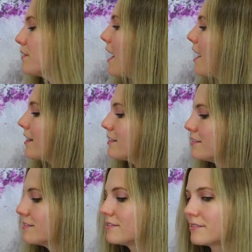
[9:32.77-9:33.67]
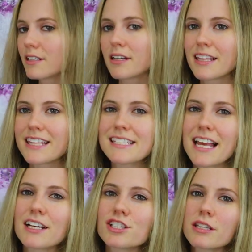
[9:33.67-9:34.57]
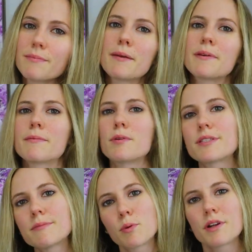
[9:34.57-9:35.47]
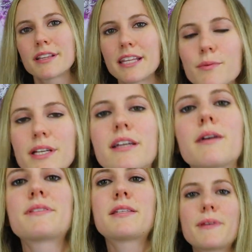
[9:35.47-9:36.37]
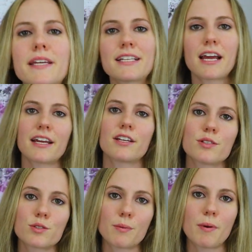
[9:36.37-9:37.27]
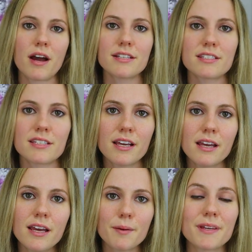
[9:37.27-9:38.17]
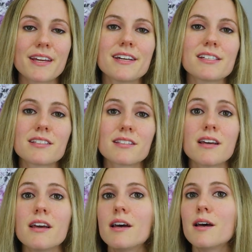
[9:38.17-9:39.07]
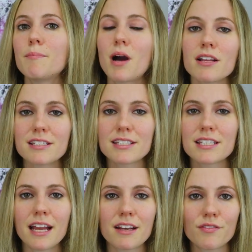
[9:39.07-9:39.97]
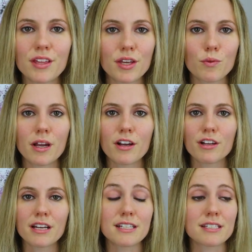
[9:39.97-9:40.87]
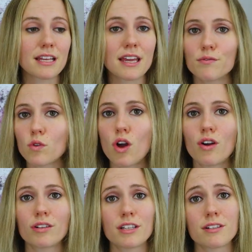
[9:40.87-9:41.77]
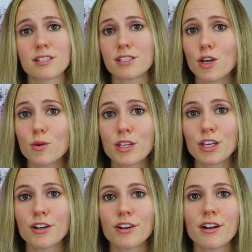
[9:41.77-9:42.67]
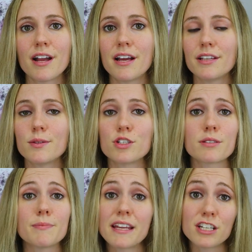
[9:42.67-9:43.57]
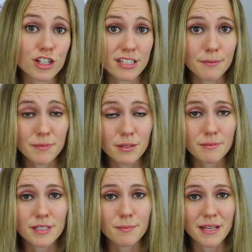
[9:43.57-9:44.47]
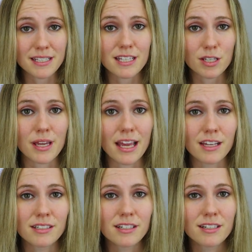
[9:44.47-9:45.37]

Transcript: have lied. This actually might be the most important thing when it comes to being diagnosed with POTS because POTS is the kind of thing where it is lifelong, there is no cure, and you just manage your symptoms the best that you can.